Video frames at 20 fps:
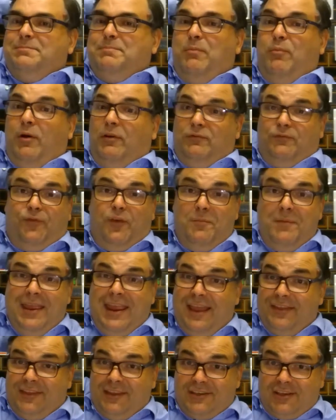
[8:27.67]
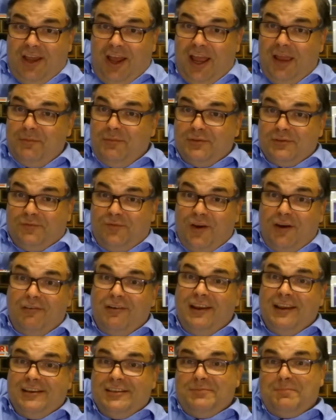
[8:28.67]
Well, for me at the time, it was
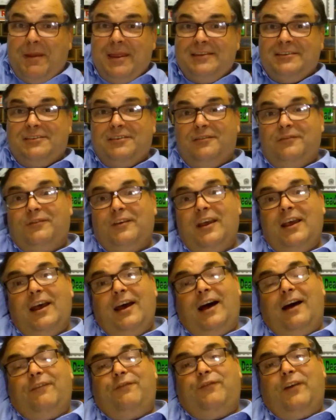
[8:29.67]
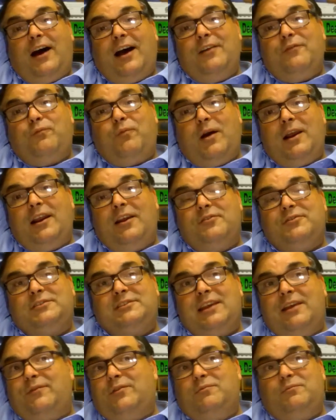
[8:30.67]
very expensive. A
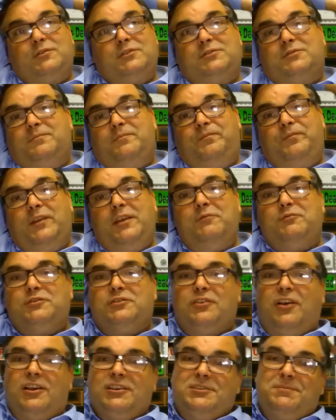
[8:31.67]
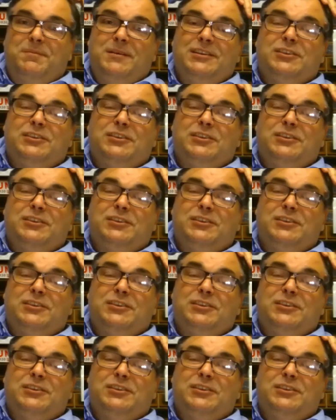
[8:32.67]
5107 was cost me